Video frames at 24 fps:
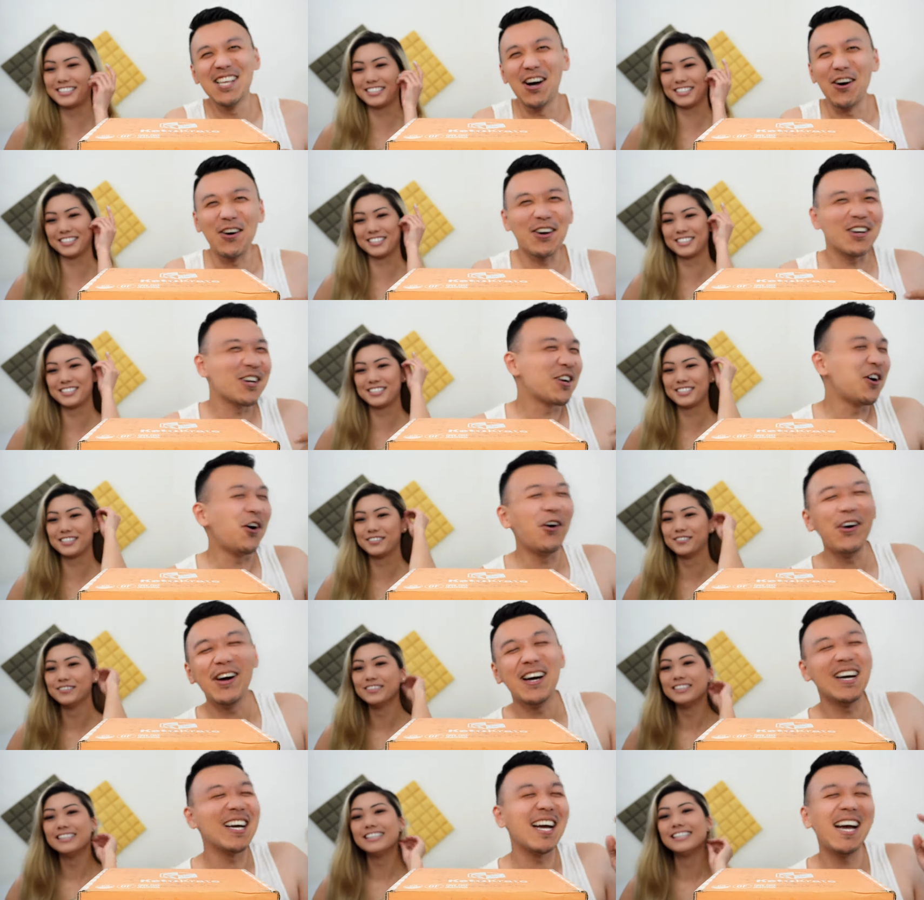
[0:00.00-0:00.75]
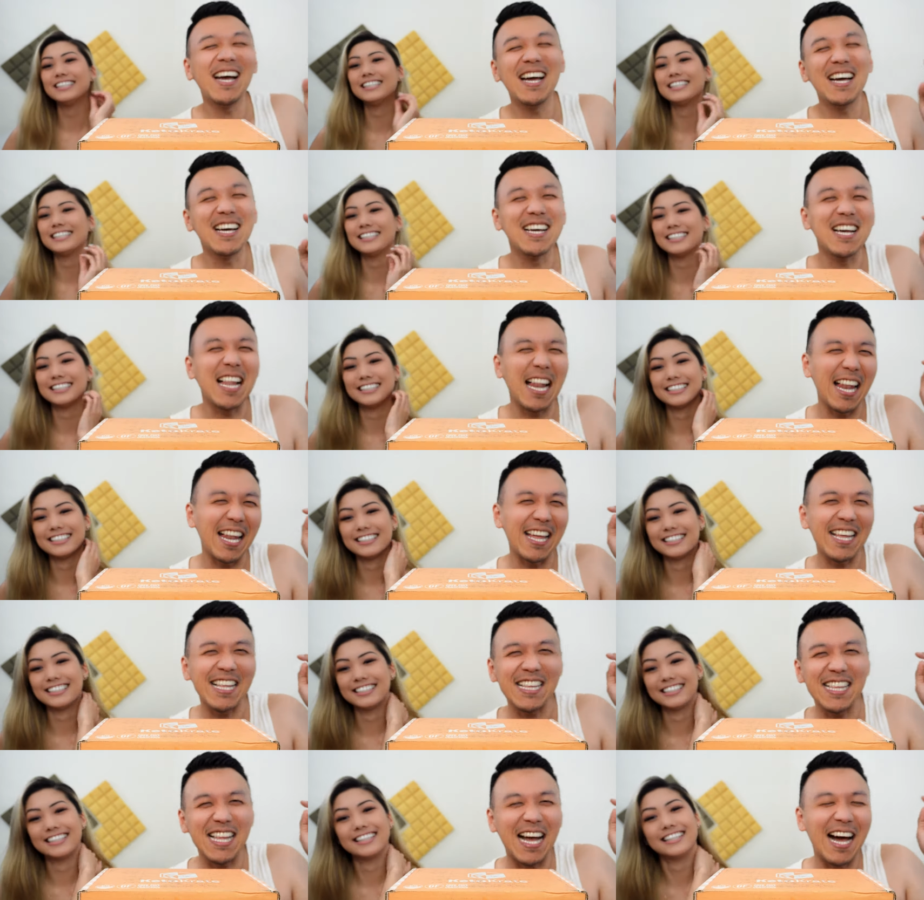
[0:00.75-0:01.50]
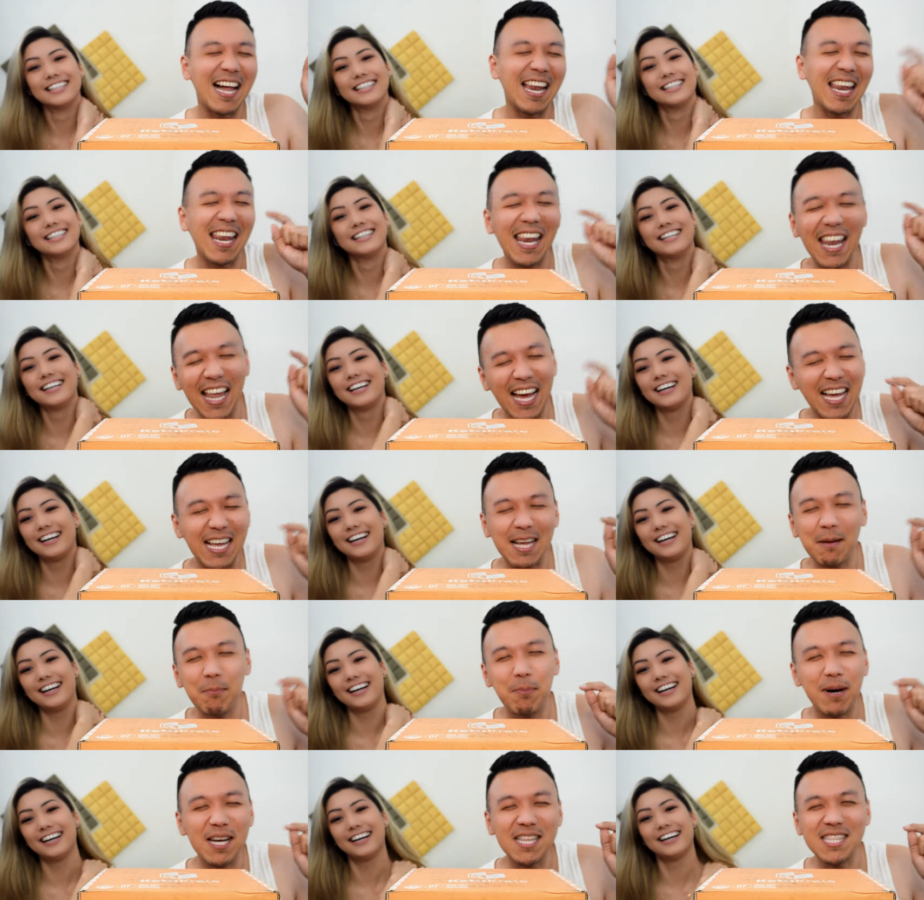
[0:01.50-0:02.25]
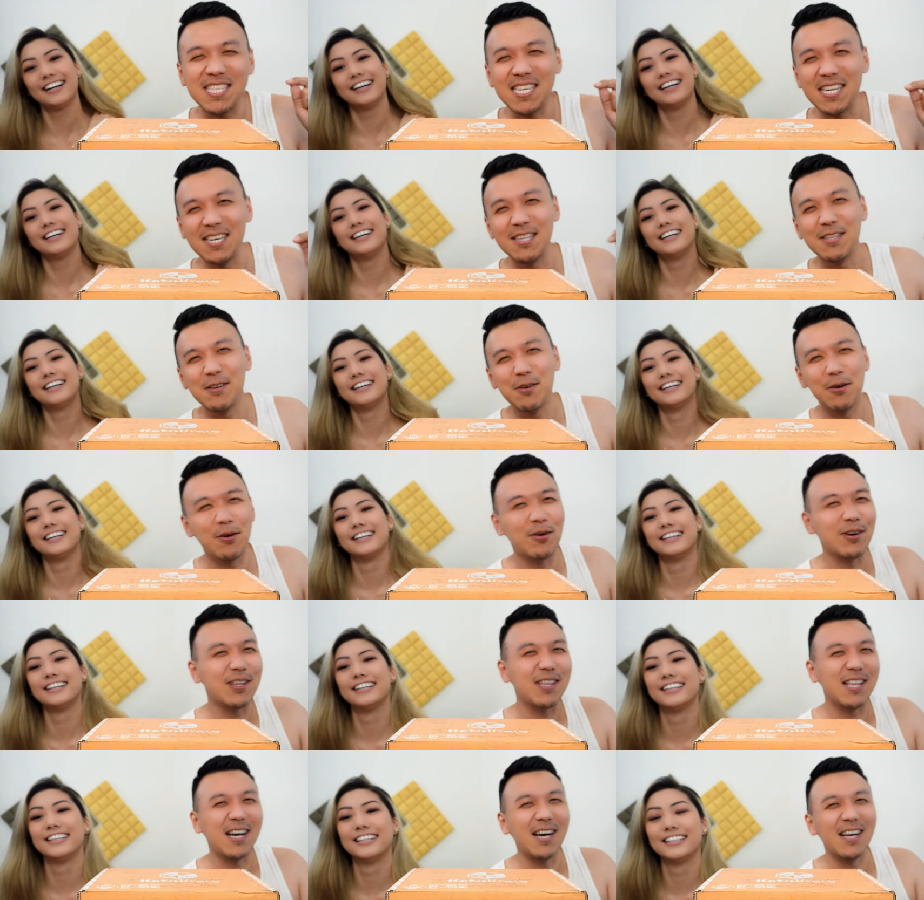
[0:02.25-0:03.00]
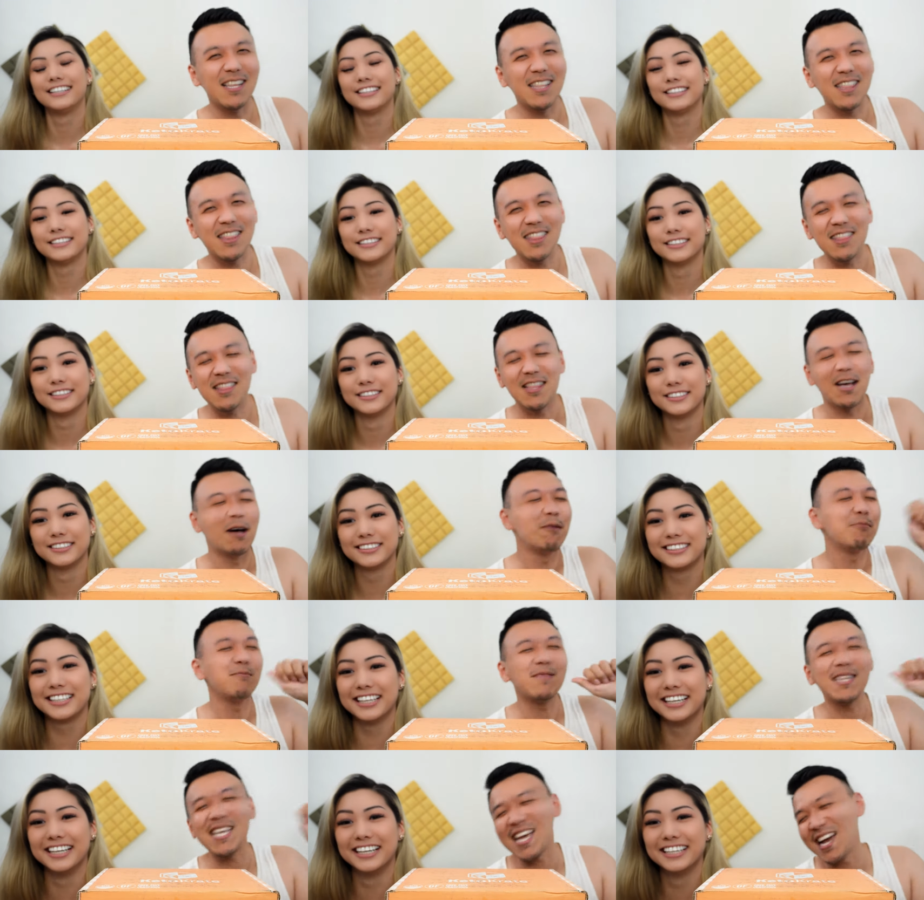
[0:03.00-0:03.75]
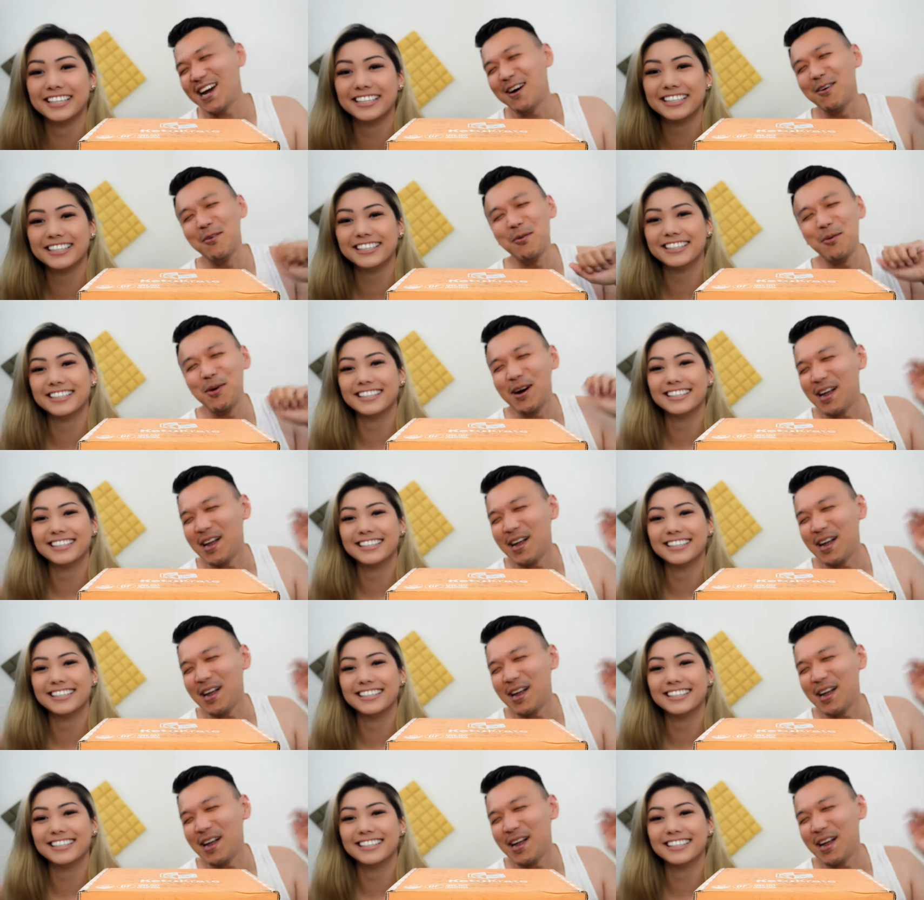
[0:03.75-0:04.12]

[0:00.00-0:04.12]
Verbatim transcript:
Speaker 1: so, go ahead and click that like button uh, or the oh. thumb down,